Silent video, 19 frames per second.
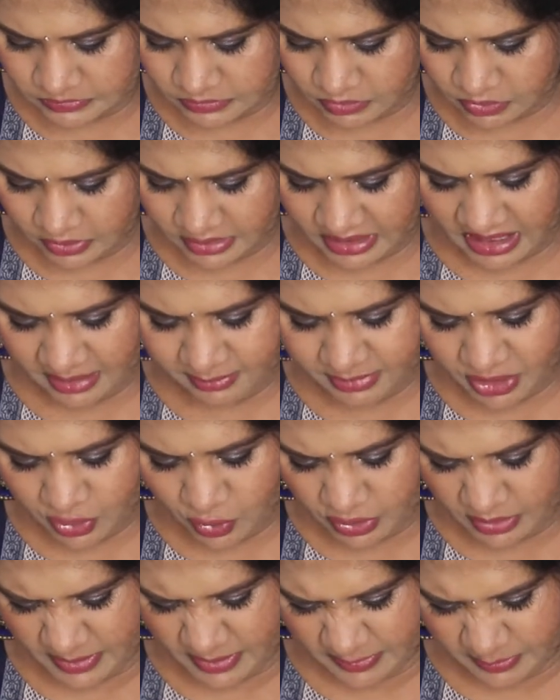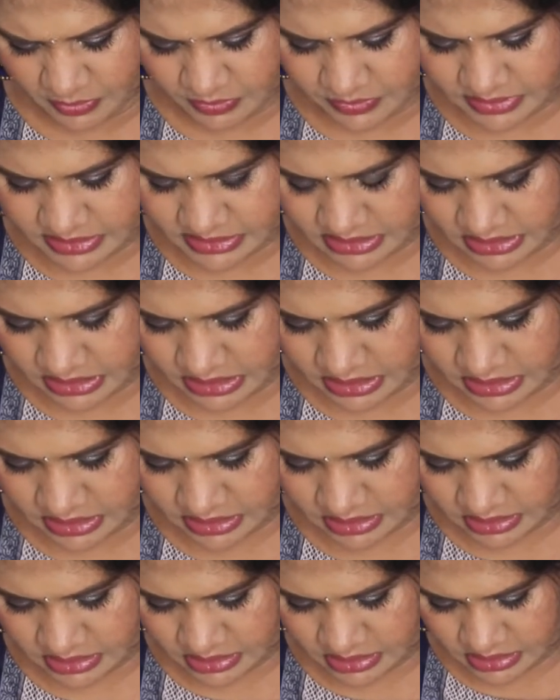Or am I not able to see?
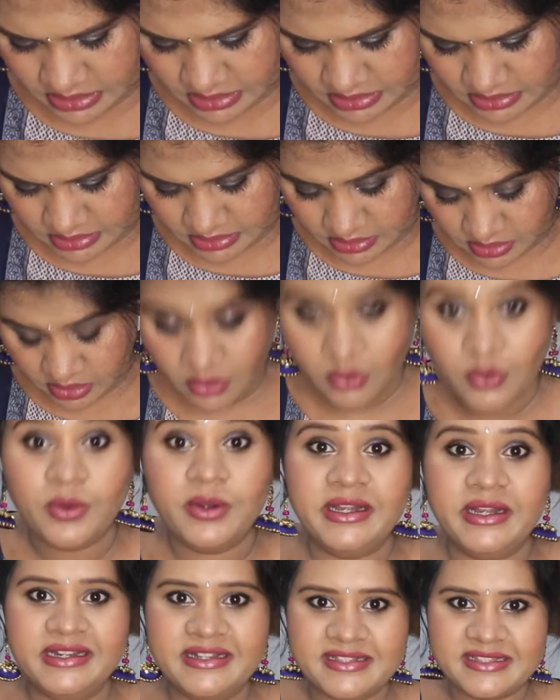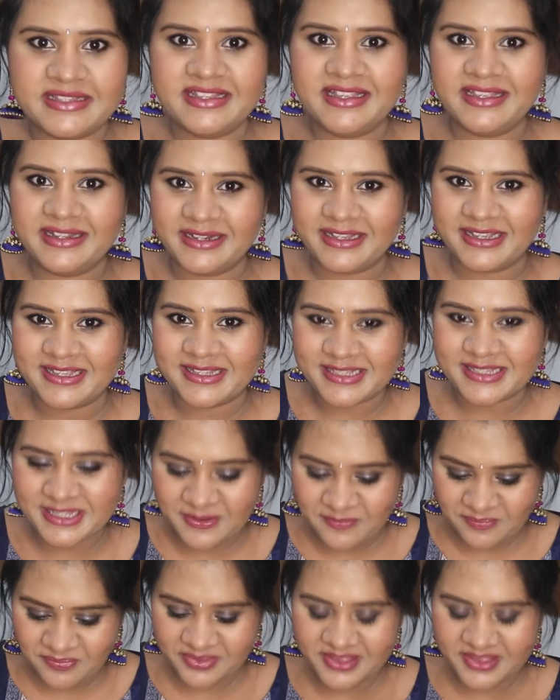Oh, it is there guys.